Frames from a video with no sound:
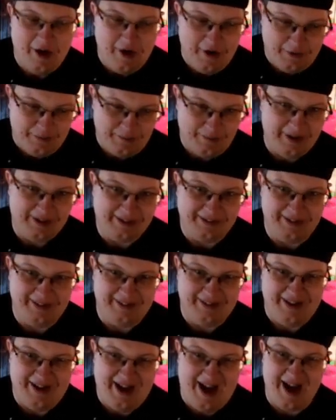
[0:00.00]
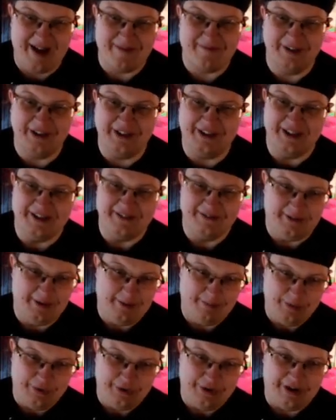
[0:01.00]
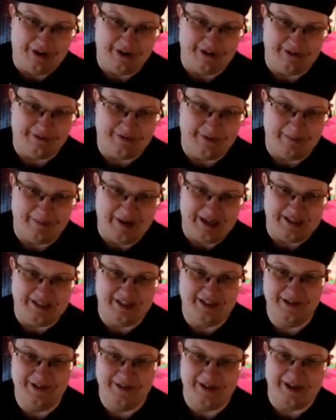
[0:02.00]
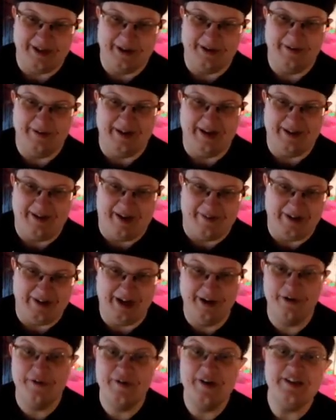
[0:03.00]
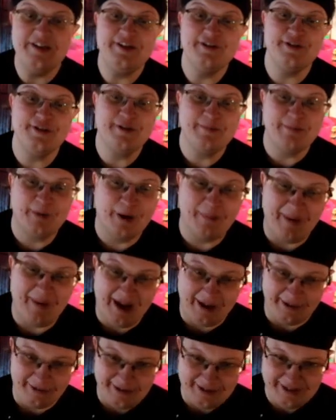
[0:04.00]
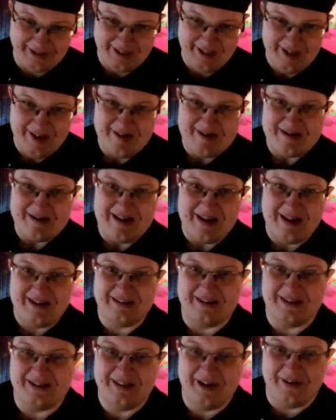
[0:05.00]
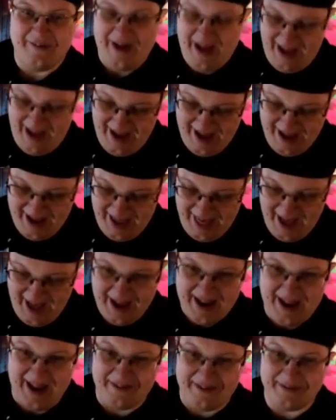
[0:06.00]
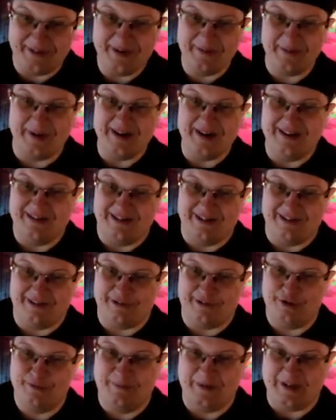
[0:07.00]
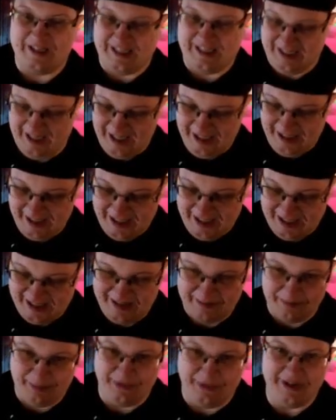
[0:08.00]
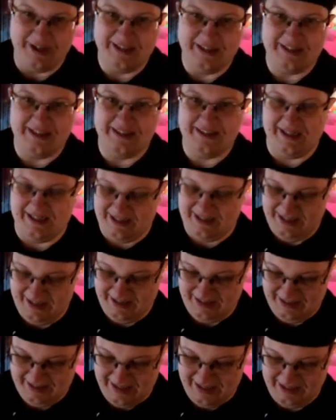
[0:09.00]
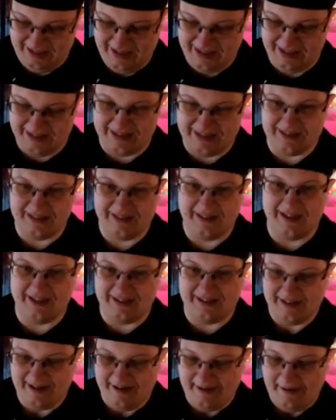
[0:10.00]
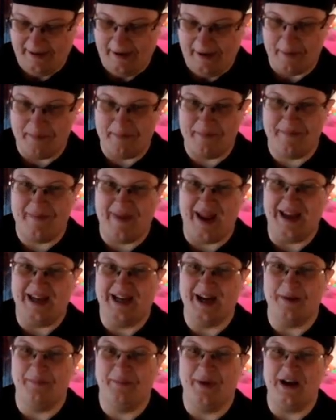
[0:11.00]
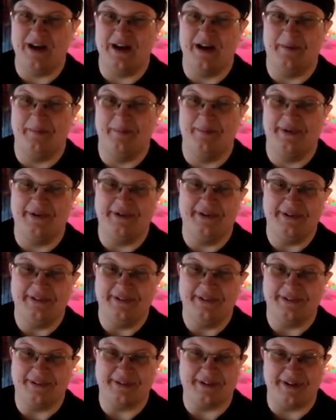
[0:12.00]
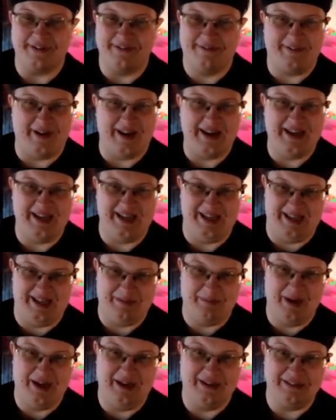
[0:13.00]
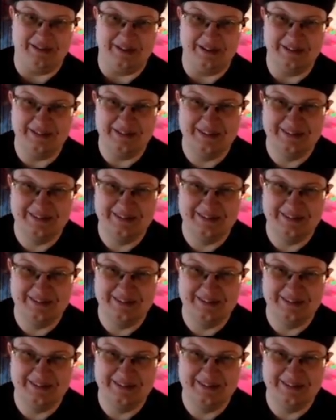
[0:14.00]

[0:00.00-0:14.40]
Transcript: well, I'm looking for more art for my studio, and we could always use more models. And so everyone in our group was slightly disappointed that they didn't, like, make up a number or a fake email